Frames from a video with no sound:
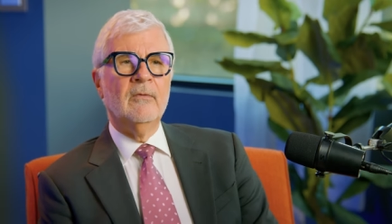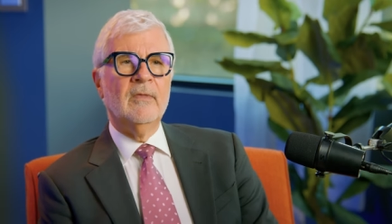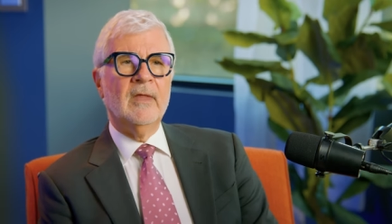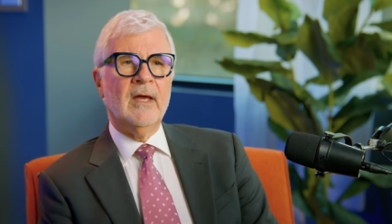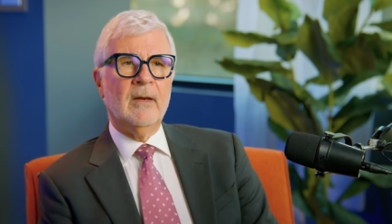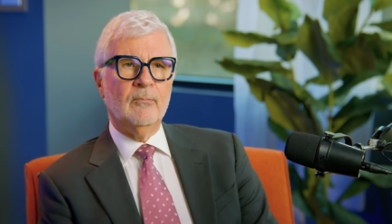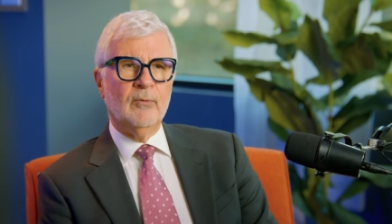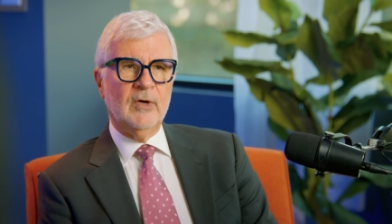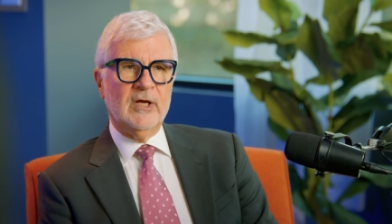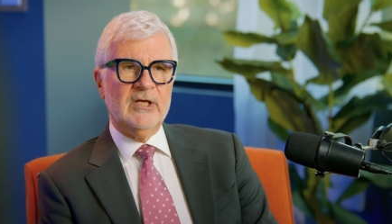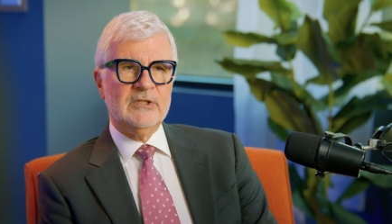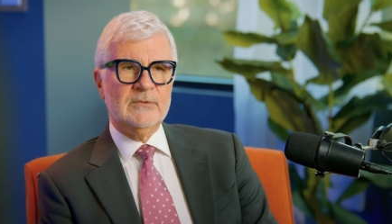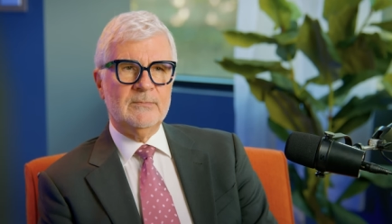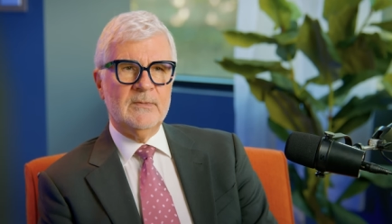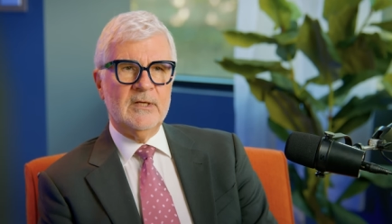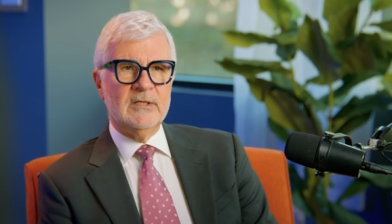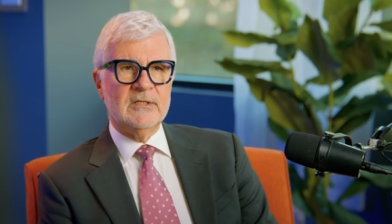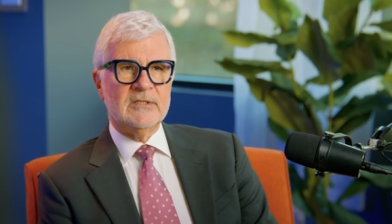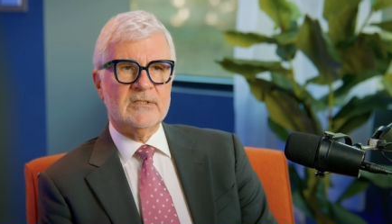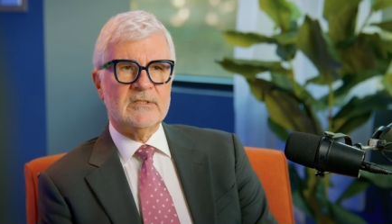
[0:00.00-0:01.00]
That brings
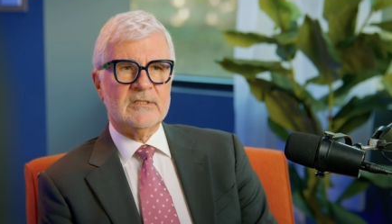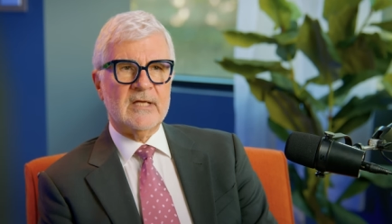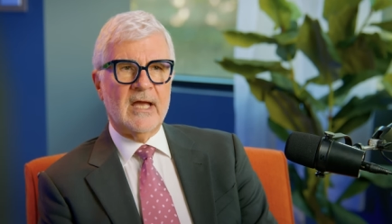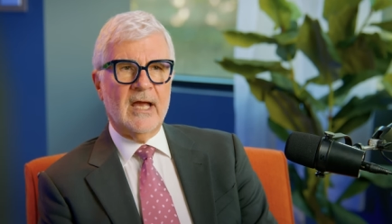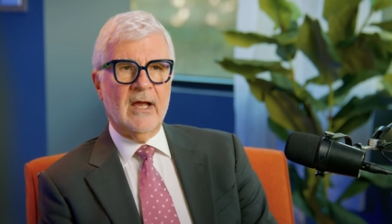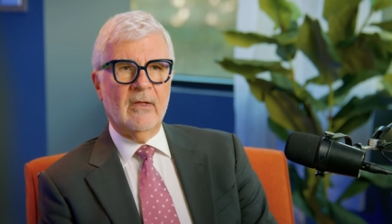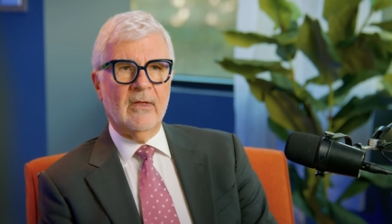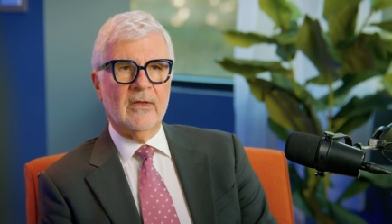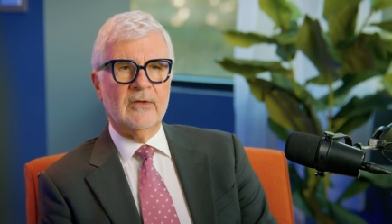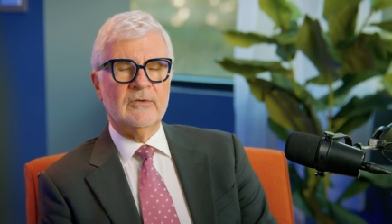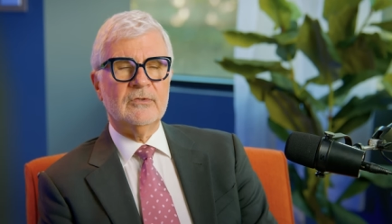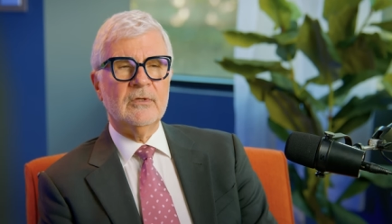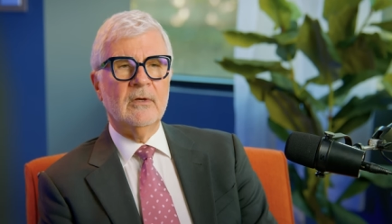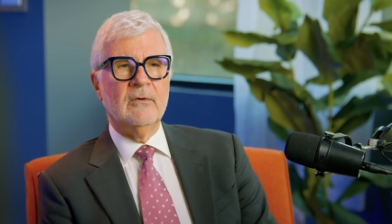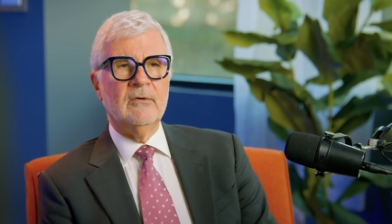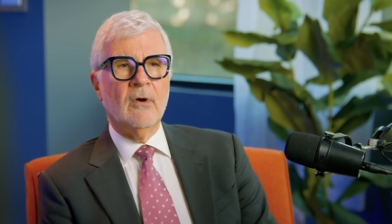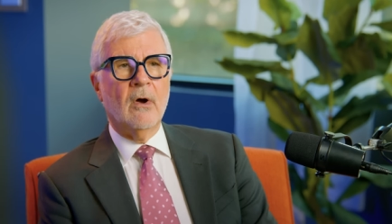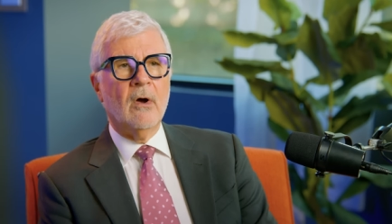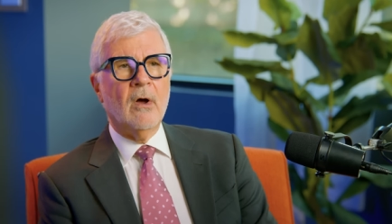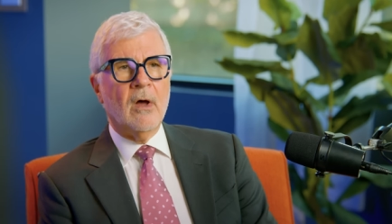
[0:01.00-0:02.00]
me to salads
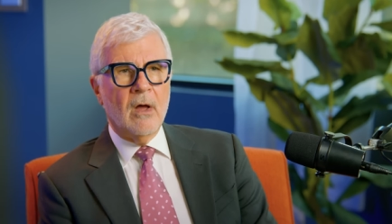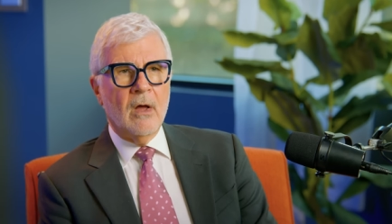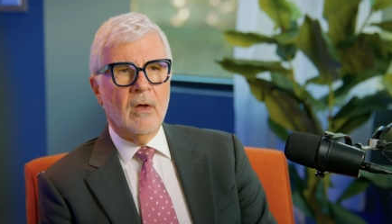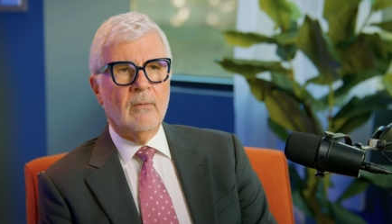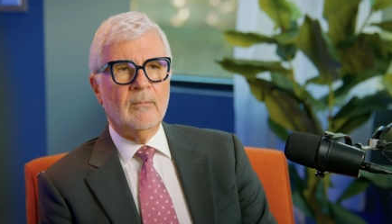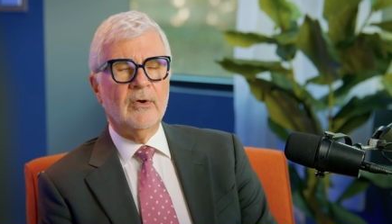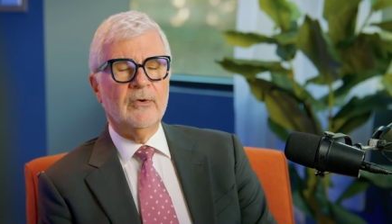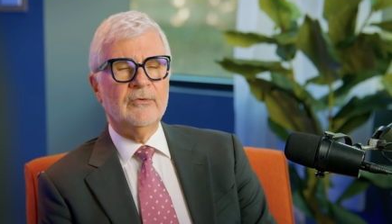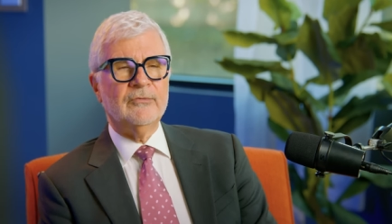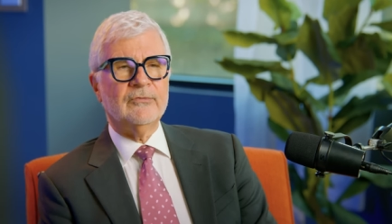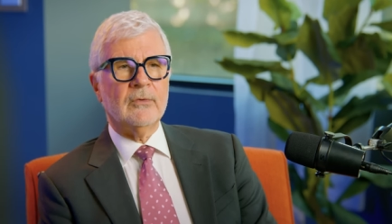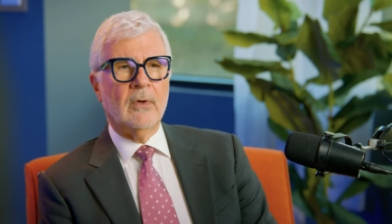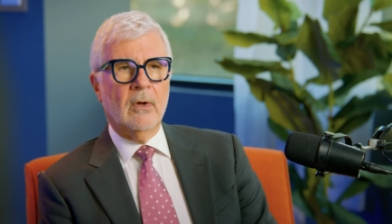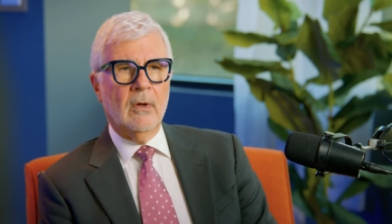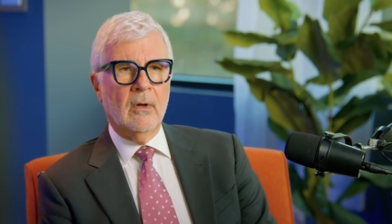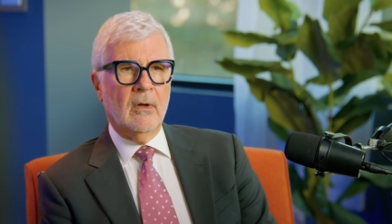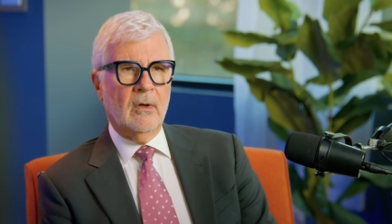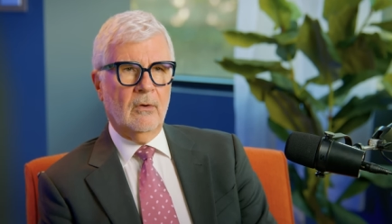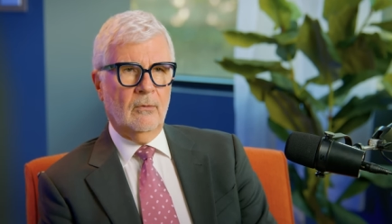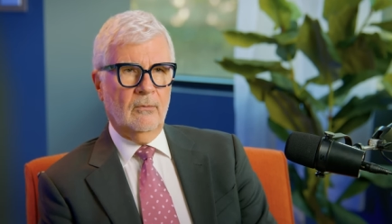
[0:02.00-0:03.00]
almost
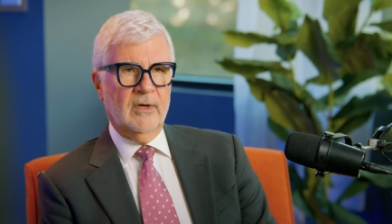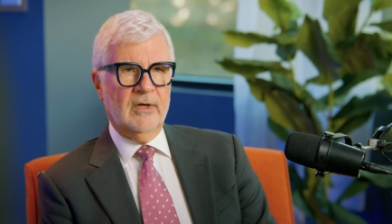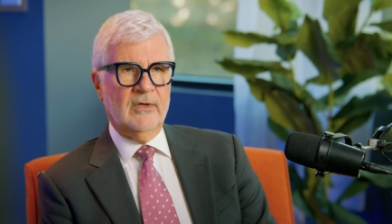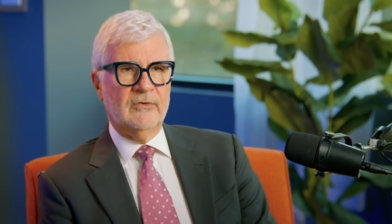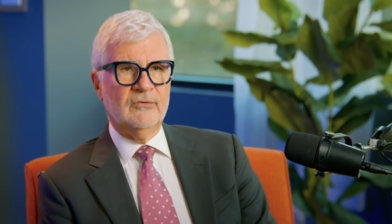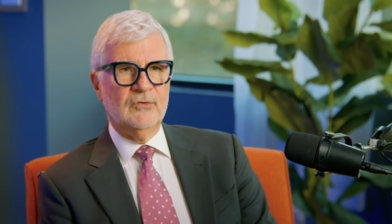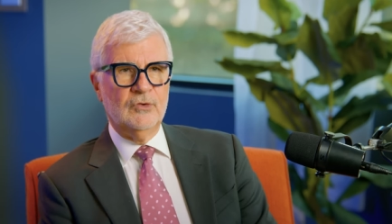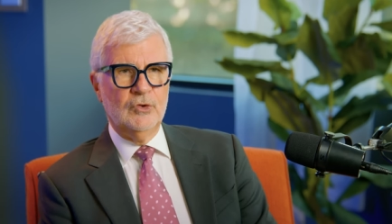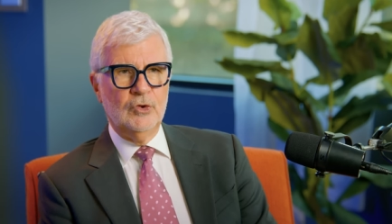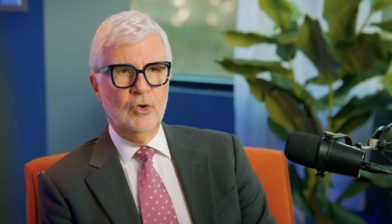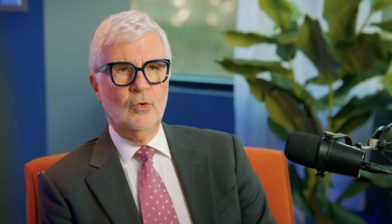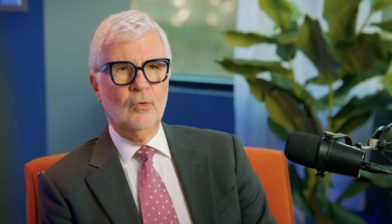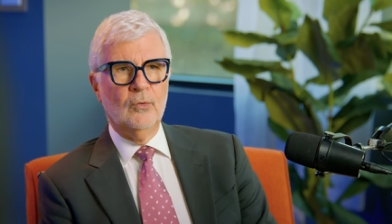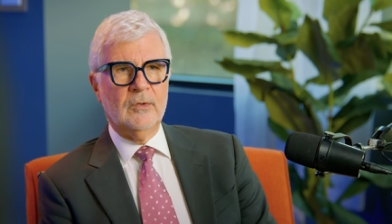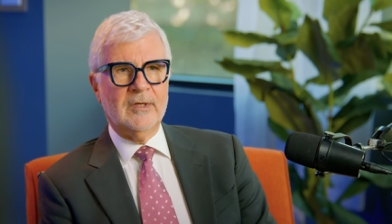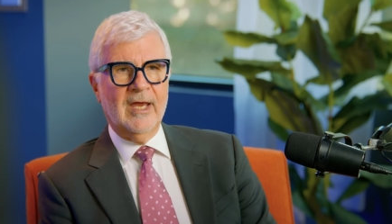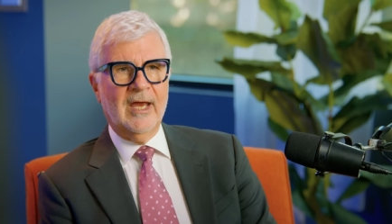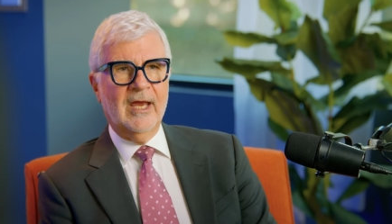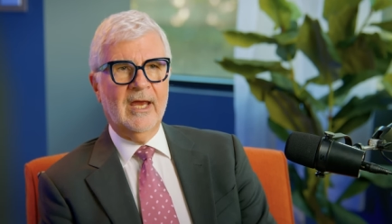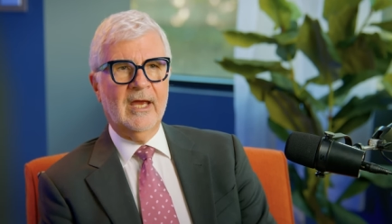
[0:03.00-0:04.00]
always
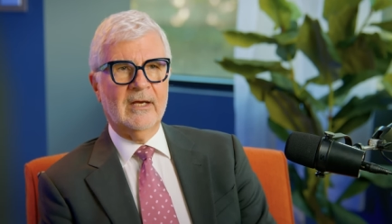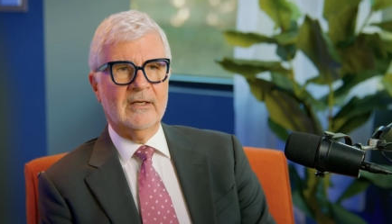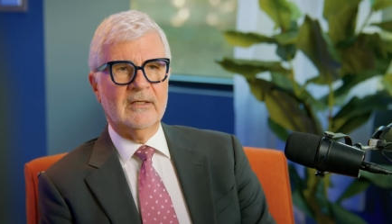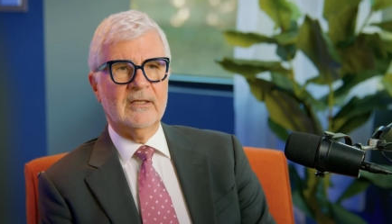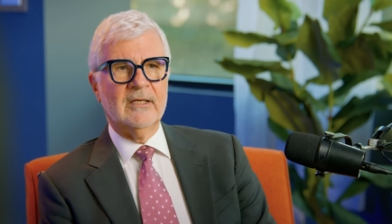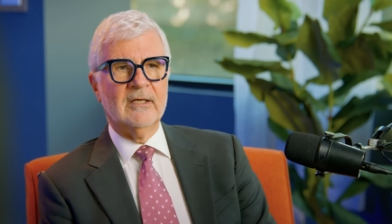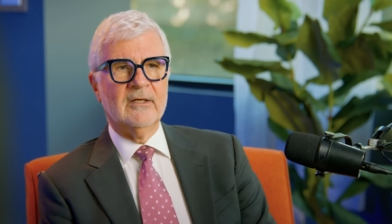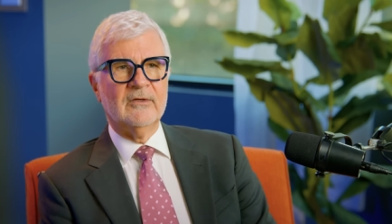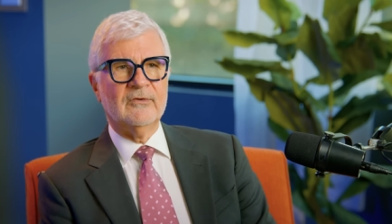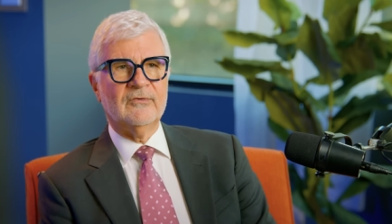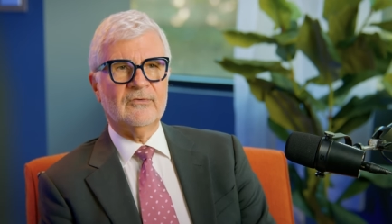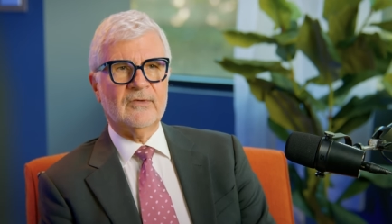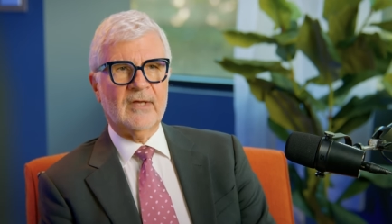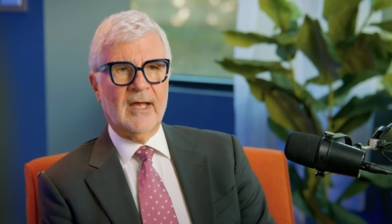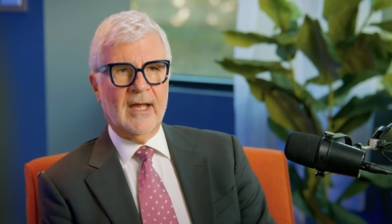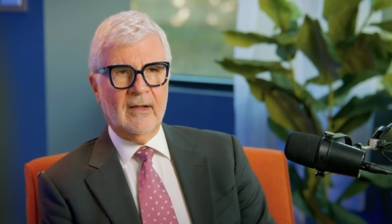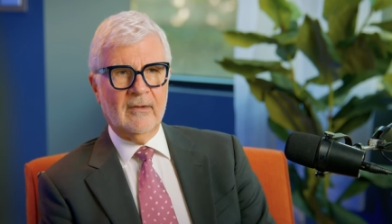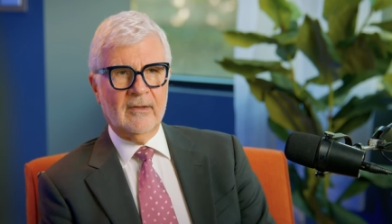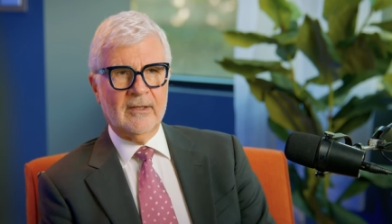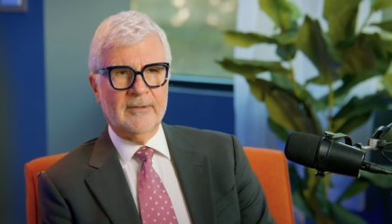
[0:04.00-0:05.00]
you can get a
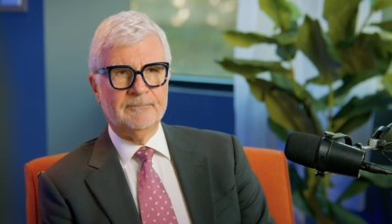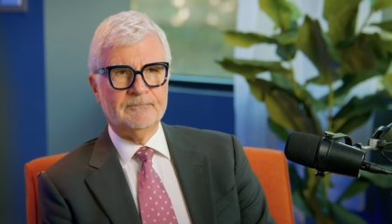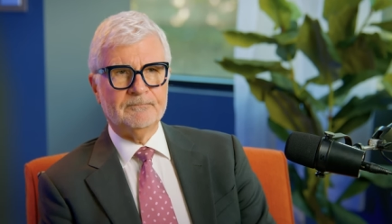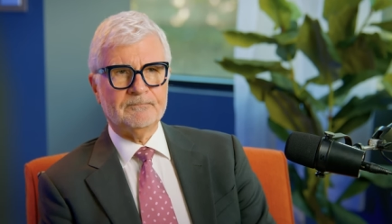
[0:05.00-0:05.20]
salad.